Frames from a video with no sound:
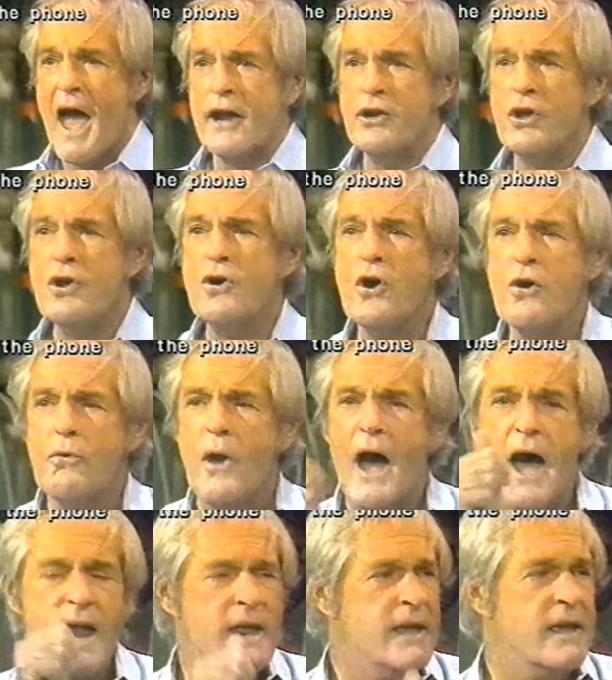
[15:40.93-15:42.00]
And you're
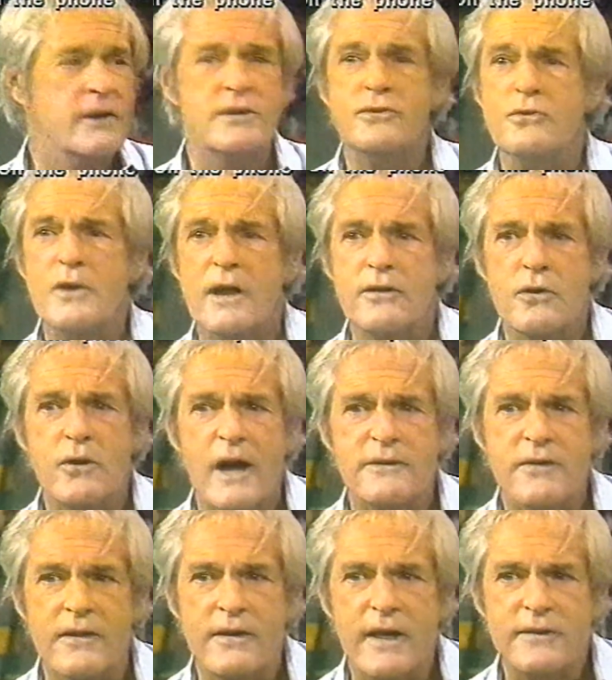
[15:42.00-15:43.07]
riding it. You
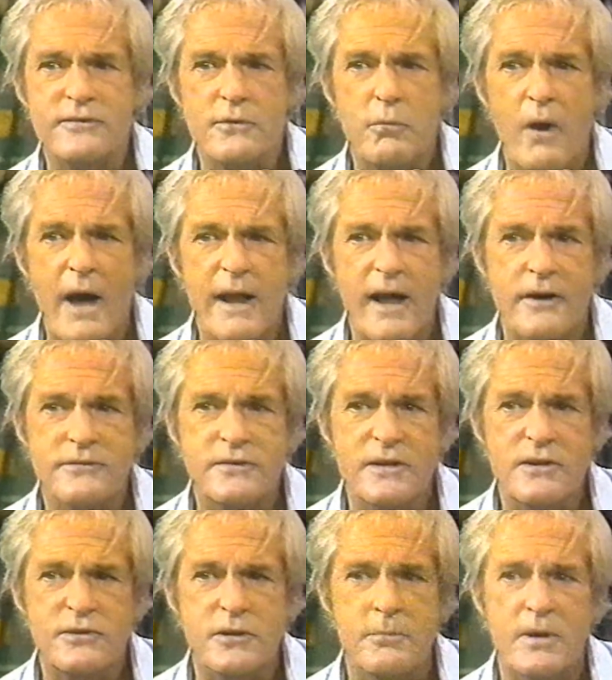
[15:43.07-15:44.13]
got to the Nixon White House,
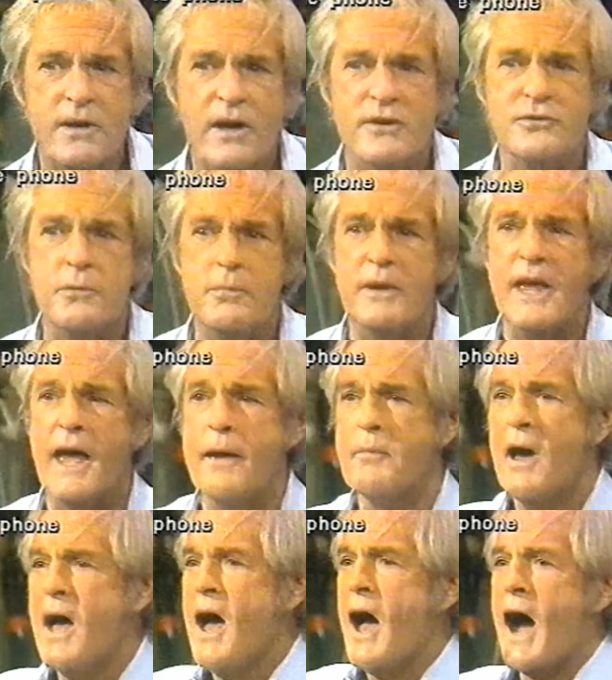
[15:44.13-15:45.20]
didn't you? Because you
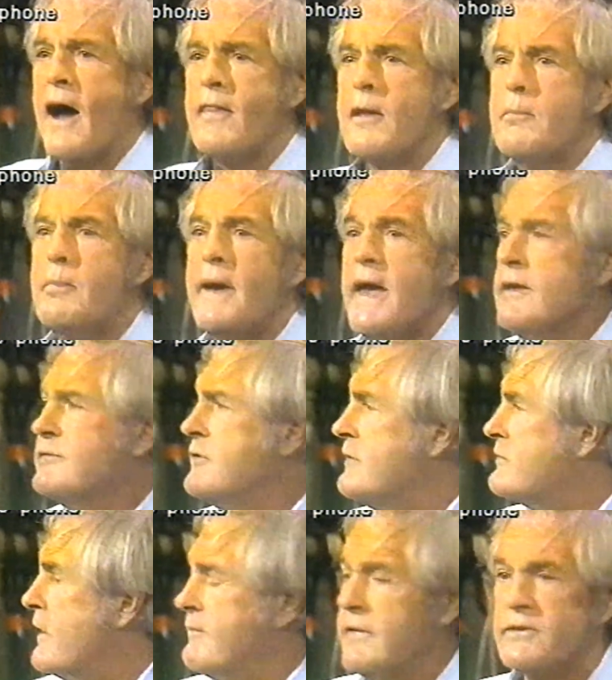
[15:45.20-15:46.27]
became on the
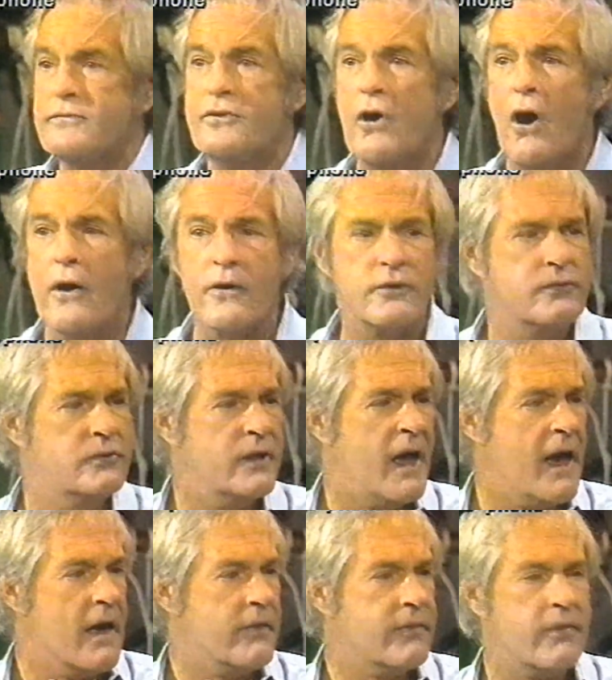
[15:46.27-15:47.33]
basis of his daughter's
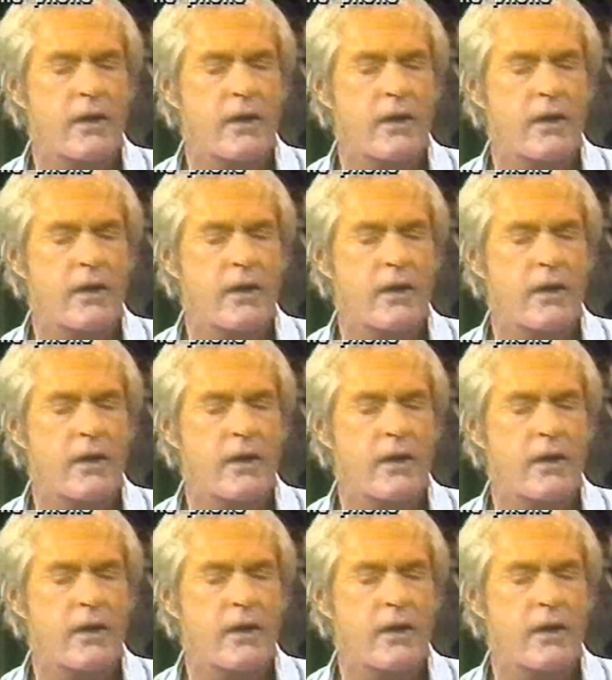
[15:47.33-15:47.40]
death.